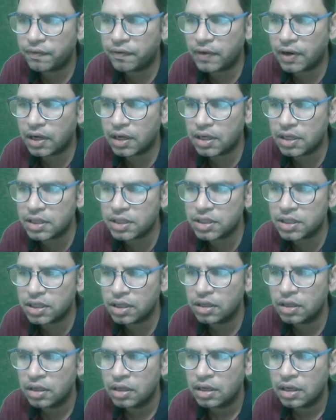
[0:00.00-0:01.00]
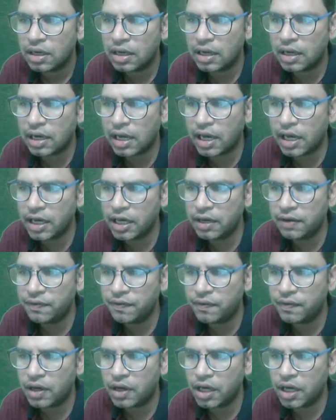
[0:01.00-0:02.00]
First life
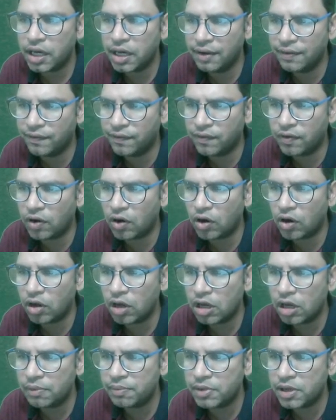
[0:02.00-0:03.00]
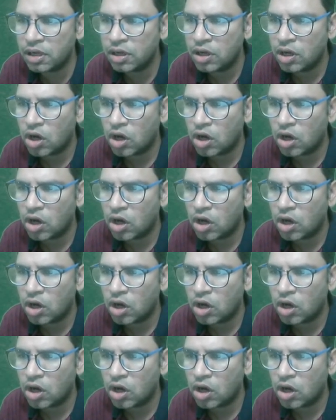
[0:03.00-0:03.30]
evolved